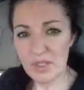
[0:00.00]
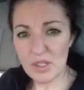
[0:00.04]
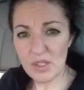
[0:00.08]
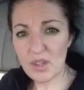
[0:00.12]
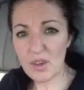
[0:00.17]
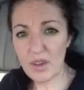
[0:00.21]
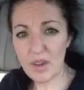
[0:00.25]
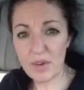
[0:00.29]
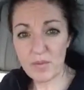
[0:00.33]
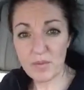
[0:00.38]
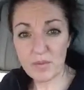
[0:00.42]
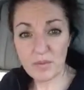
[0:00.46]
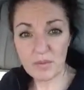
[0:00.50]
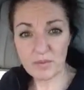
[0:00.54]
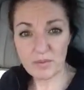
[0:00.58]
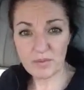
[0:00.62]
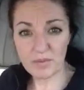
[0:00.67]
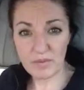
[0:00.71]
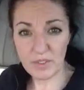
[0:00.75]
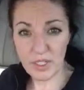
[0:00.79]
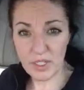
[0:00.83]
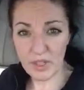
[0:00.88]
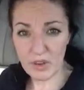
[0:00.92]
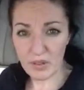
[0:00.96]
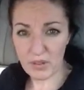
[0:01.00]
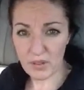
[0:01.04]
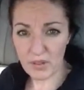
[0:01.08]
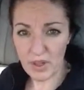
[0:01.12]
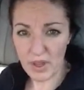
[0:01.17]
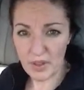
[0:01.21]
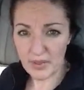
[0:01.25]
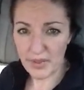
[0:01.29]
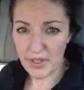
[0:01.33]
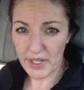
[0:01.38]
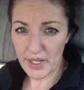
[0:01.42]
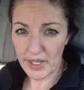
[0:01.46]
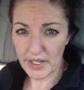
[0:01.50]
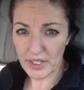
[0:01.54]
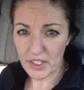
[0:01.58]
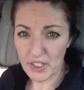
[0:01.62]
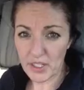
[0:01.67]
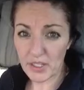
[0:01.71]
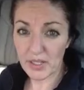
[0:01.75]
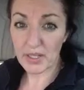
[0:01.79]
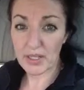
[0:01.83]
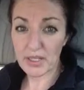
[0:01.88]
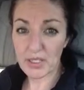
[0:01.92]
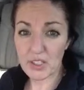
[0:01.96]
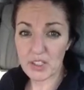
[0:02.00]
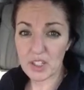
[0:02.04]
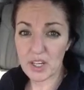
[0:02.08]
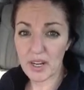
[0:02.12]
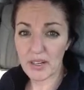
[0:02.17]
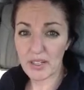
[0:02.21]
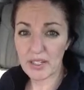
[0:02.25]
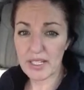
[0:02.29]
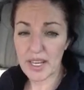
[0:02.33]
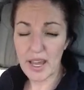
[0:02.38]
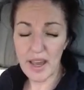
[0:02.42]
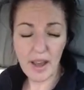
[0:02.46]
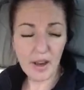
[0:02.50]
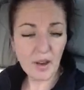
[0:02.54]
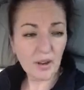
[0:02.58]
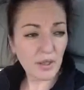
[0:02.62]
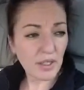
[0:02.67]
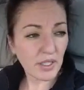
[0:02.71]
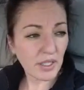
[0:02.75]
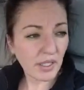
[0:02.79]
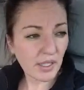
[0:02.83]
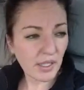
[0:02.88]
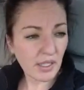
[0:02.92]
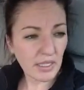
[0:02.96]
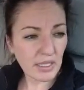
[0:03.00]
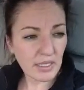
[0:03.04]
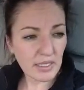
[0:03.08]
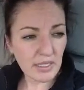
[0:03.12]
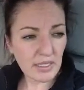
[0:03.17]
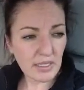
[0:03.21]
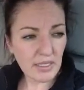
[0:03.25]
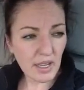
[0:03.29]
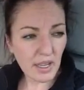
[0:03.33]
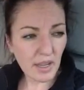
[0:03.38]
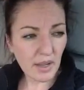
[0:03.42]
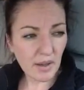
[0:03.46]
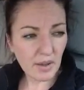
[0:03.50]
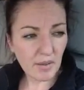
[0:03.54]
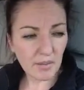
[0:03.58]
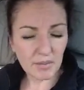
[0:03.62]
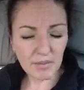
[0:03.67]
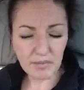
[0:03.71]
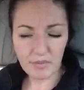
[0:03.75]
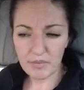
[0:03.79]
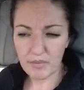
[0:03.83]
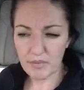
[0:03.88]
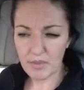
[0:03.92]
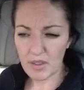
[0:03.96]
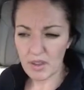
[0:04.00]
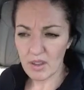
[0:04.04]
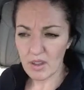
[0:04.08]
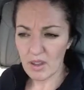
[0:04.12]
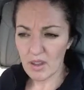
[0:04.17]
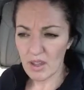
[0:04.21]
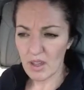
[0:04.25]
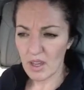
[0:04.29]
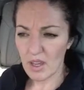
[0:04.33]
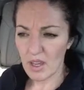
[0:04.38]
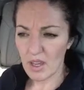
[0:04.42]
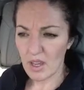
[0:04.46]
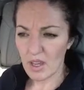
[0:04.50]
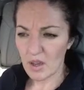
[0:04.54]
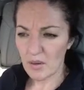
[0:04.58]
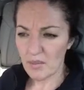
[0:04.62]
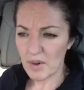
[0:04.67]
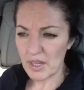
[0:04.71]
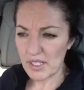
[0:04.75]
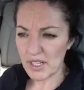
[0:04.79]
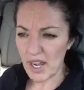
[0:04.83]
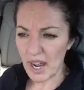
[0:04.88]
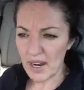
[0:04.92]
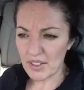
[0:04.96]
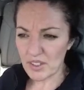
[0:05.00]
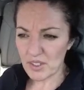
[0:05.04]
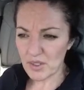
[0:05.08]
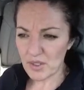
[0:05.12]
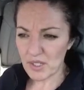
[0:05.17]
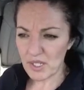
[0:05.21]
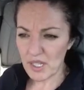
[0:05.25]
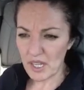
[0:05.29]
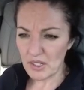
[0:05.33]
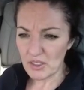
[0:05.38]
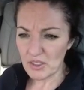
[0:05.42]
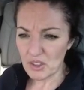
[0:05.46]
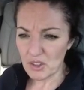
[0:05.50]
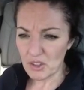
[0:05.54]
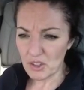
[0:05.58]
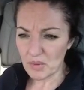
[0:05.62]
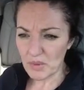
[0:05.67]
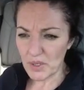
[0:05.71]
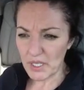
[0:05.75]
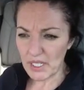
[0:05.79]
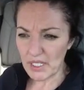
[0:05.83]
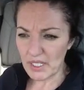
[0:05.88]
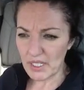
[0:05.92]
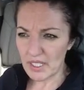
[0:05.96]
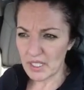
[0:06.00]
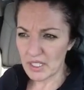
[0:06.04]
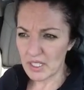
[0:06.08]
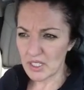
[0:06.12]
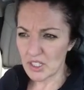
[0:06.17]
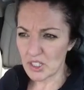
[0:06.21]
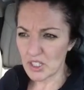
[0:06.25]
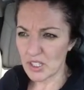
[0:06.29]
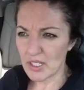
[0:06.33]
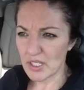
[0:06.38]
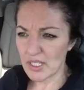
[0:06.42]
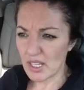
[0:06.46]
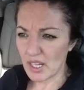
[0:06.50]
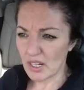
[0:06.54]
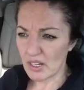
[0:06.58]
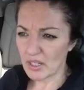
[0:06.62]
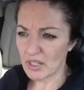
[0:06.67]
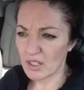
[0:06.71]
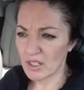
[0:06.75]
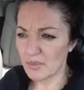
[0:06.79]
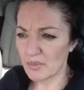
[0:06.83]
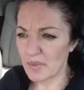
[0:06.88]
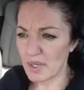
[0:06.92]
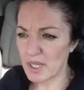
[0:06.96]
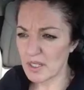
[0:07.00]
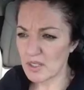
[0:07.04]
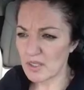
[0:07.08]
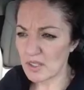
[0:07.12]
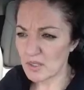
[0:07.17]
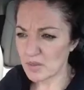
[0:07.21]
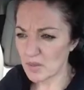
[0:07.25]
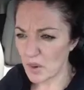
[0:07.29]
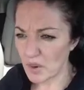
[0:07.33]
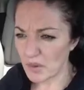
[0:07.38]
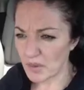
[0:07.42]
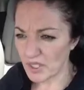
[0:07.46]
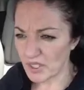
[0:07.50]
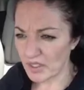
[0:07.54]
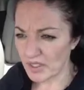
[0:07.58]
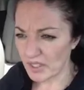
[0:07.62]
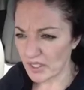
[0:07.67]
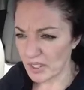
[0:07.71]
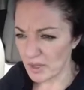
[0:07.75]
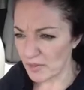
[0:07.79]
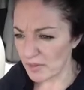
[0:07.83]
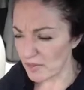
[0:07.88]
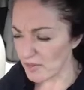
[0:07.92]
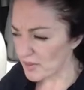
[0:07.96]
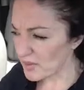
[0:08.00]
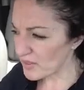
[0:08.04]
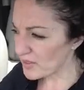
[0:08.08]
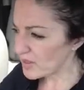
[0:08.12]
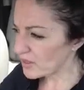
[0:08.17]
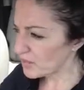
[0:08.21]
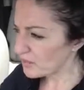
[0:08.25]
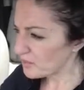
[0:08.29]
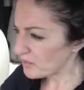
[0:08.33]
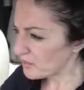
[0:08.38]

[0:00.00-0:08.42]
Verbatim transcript: so I, you know, thought that I should get it checked out. And um, my doctor's not sure what it is. She said it could be a swollen lymph